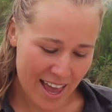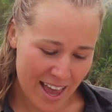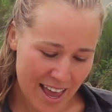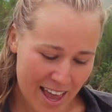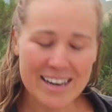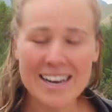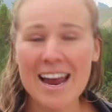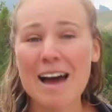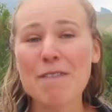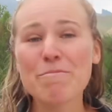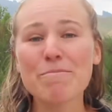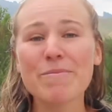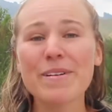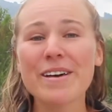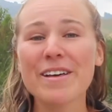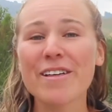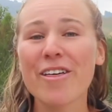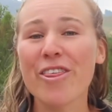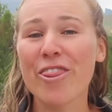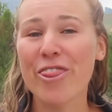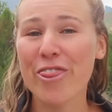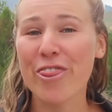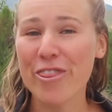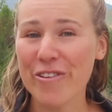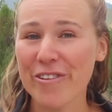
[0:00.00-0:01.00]
Number
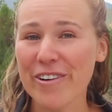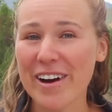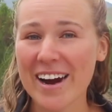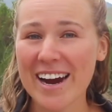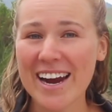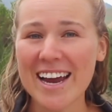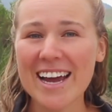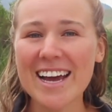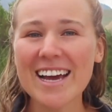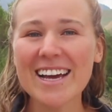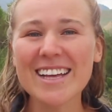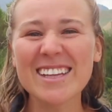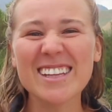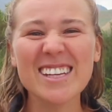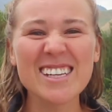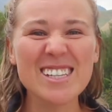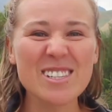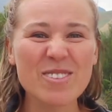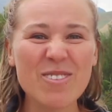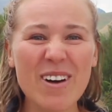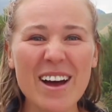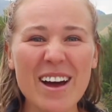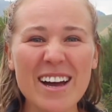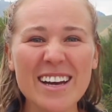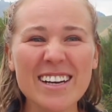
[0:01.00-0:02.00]
3,
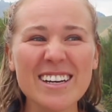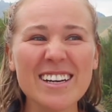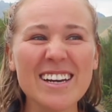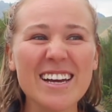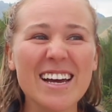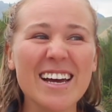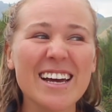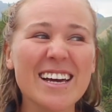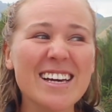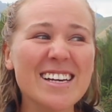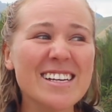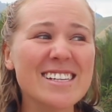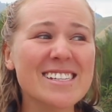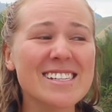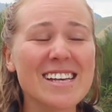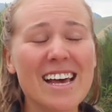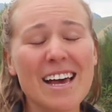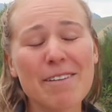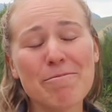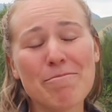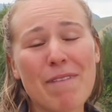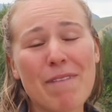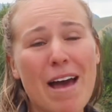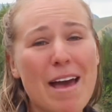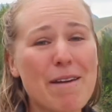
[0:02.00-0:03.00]
this one is
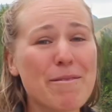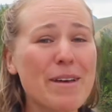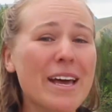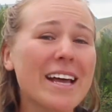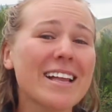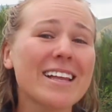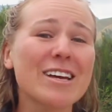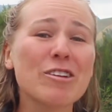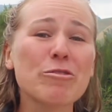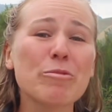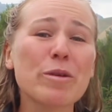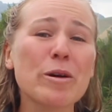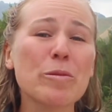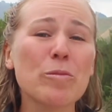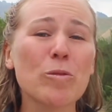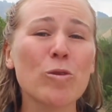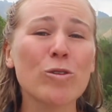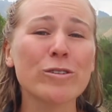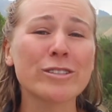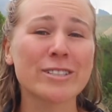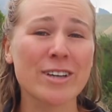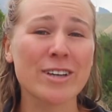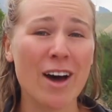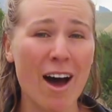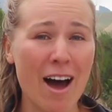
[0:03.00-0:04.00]
maybe a little bit
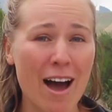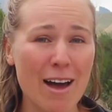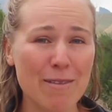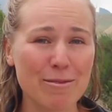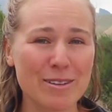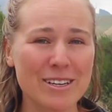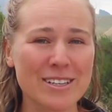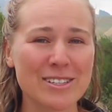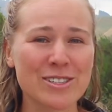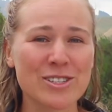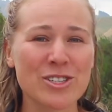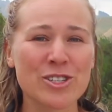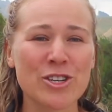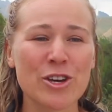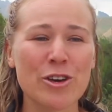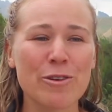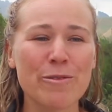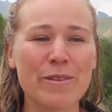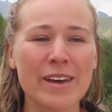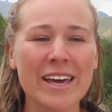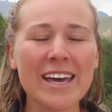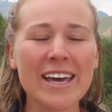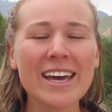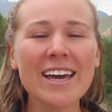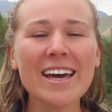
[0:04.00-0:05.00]
more time
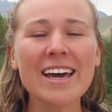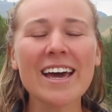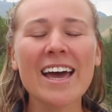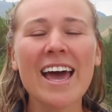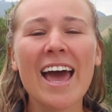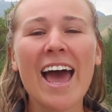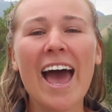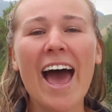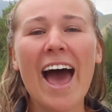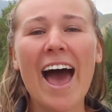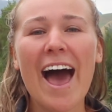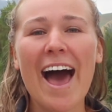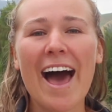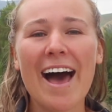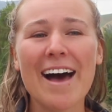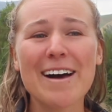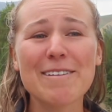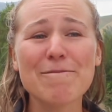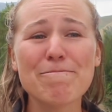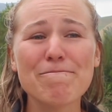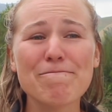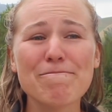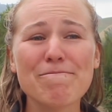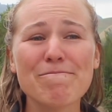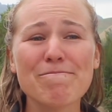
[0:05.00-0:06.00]
consuming,
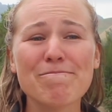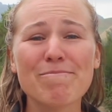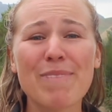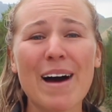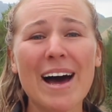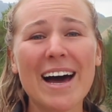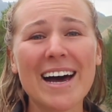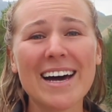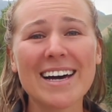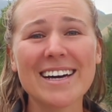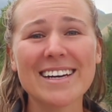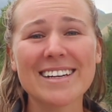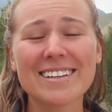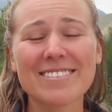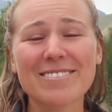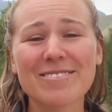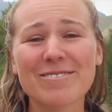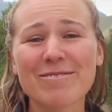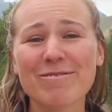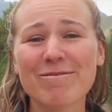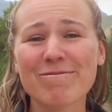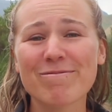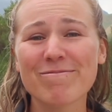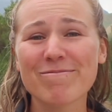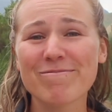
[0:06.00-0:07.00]
but
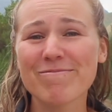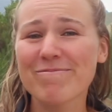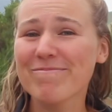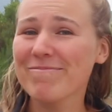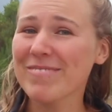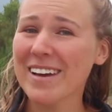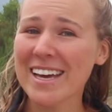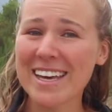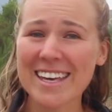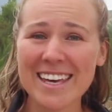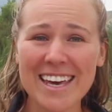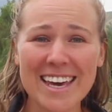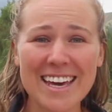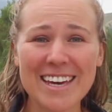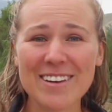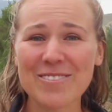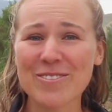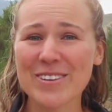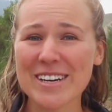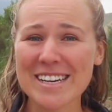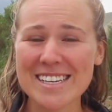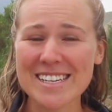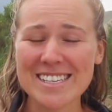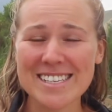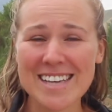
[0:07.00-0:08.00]
again
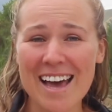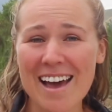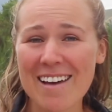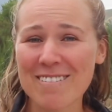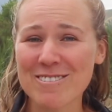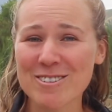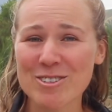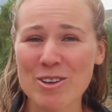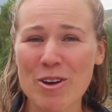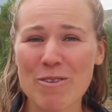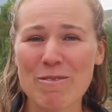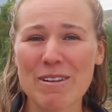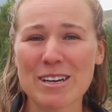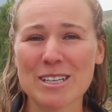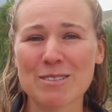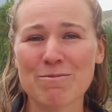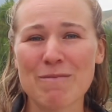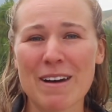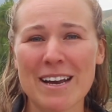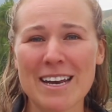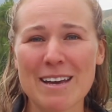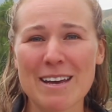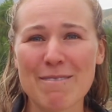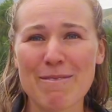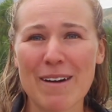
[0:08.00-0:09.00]
we saved so much
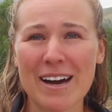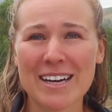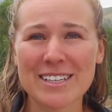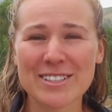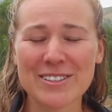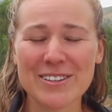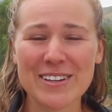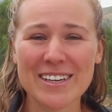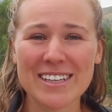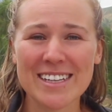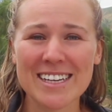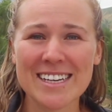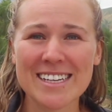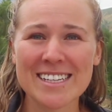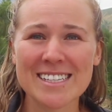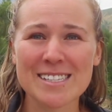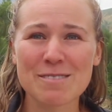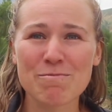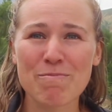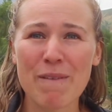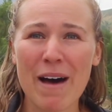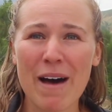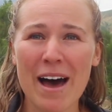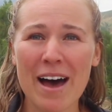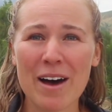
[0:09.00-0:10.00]
money by doing this,
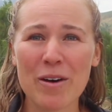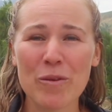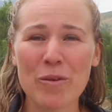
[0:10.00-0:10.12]
but